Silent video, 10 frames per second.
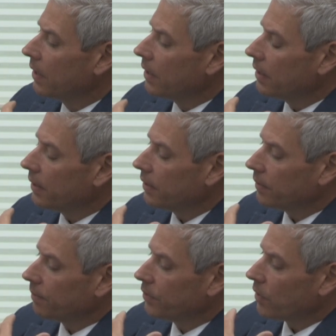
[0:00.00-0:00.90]
do
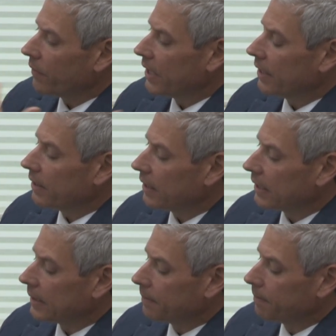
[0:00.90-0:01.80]
you have any
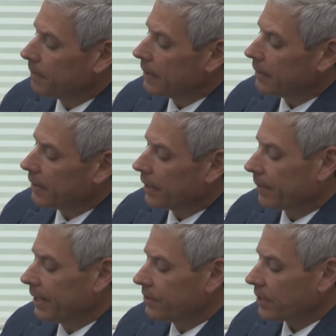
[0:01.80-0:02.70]
um, you know
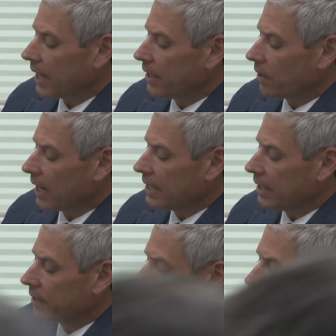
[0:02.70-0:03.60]
insight,
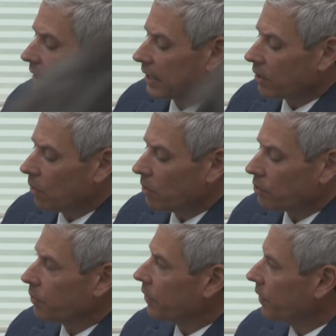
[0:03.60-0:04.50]
ideas, uh,
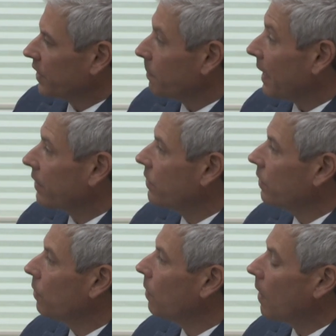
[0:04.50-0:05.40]
goals with respect
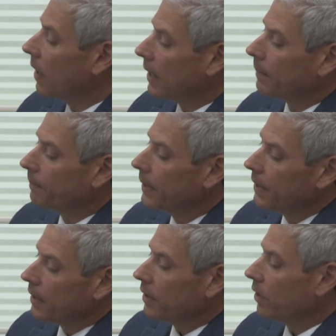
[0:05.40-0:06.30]
to um,
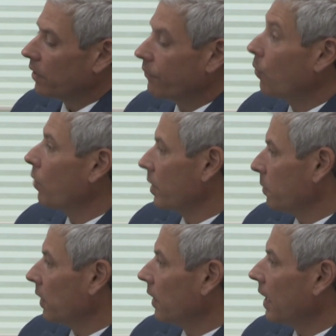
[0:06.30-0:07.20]
you know
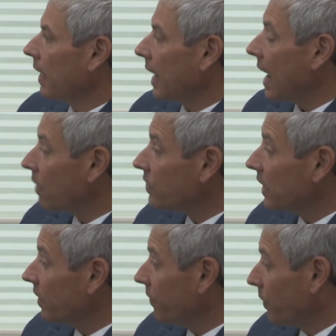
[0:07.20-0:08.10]
affordable uh,
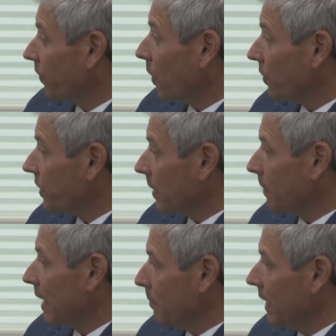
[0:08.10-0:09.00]
housing for folks that
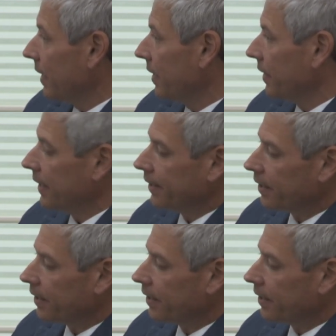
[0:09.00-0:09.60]
may be in the you know